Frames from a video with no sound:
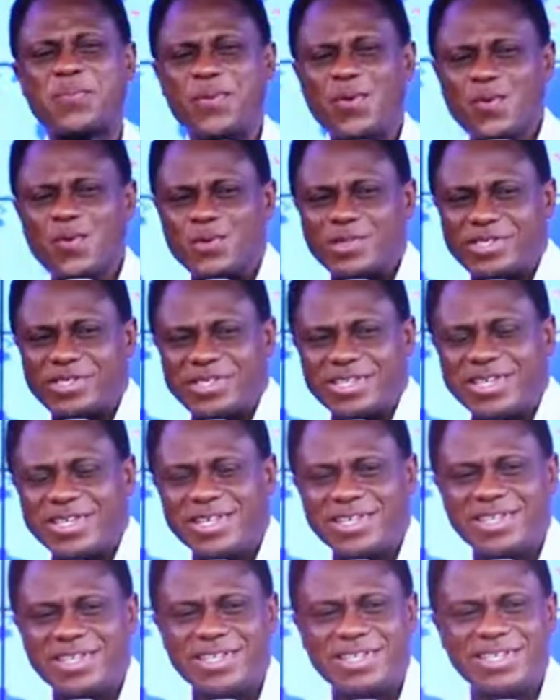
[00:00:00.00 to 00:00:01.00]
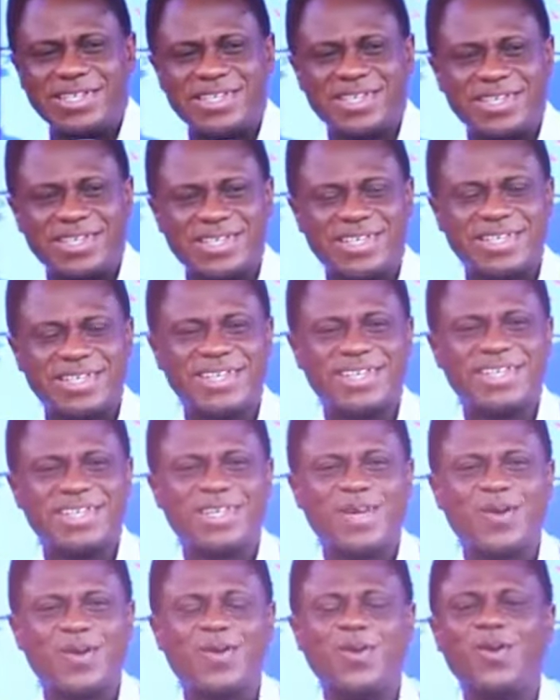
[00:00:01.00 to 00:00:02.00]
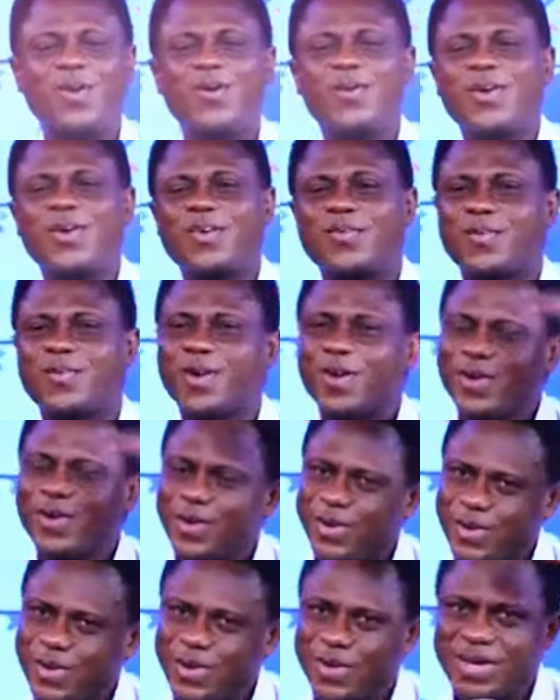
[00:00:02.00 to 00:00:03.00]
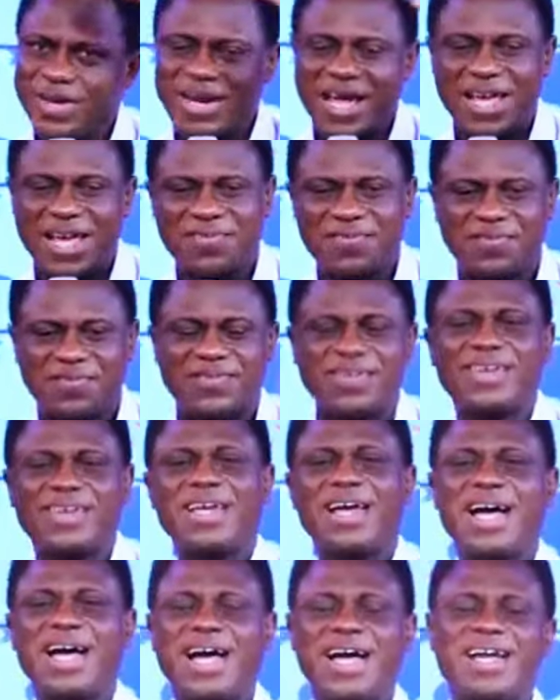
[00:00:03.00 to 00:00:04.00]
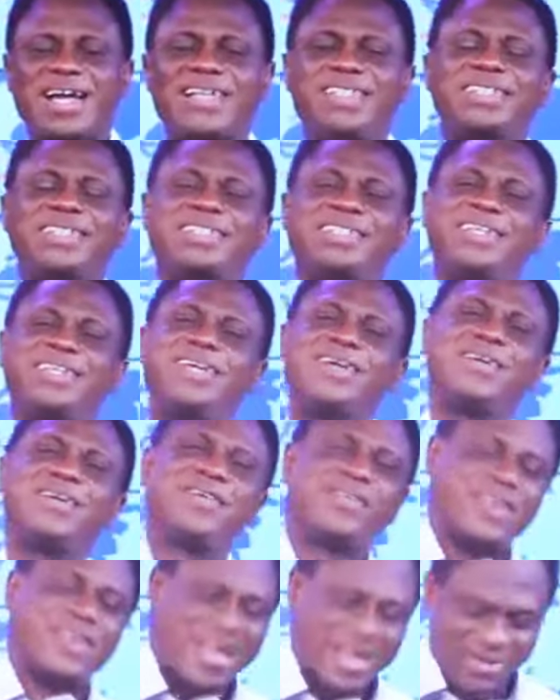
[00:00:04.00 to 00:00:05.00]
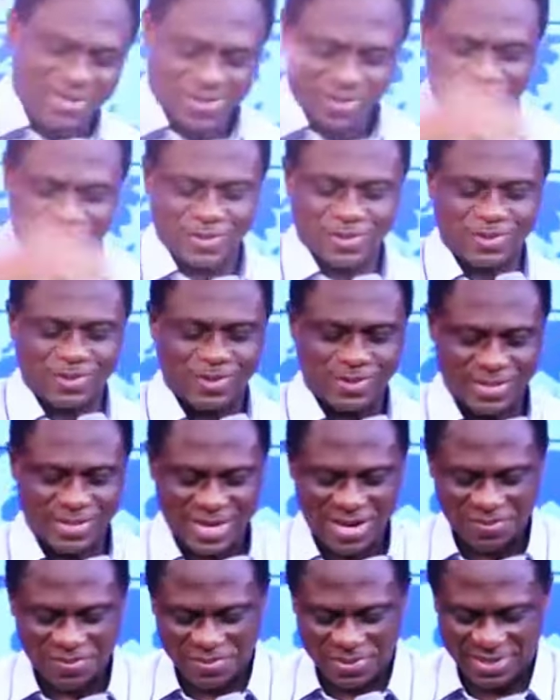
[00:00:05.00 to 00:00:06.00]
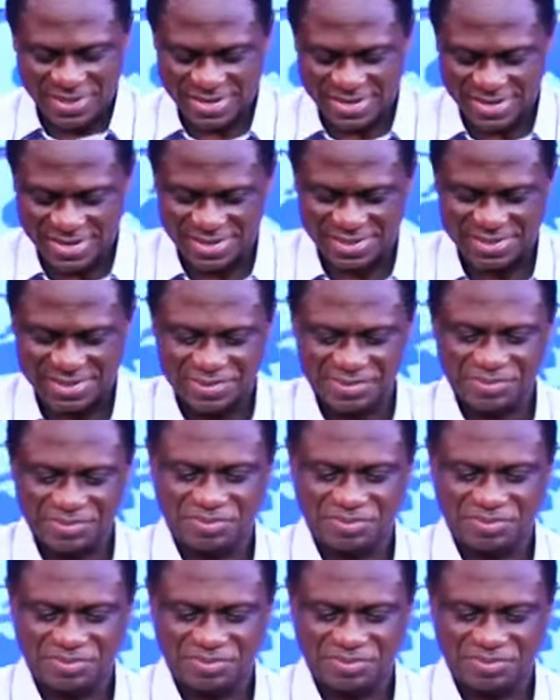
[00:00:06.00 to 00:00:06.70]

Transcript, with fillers: that people will see the glory of God on your life and run unto their maker.